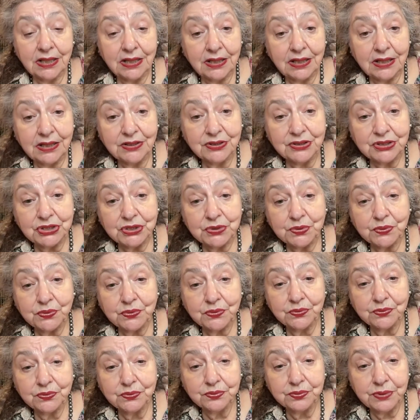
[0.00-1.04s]
it
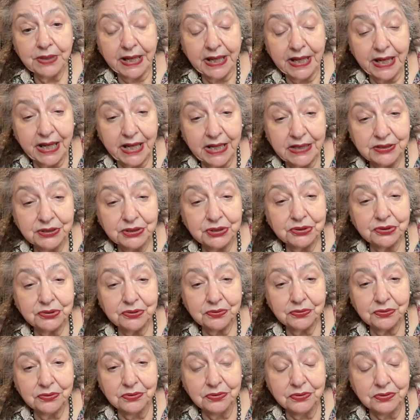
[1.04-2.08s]
had
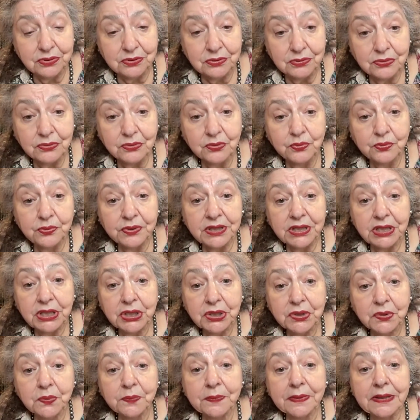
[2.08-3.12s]
to do with the
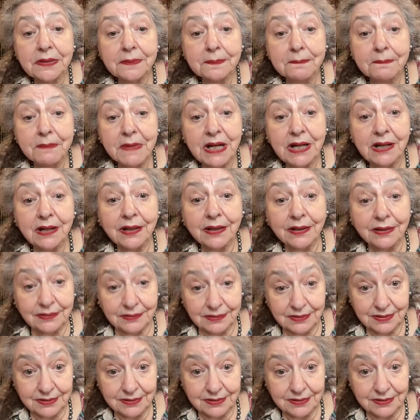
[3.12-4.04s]
human mind.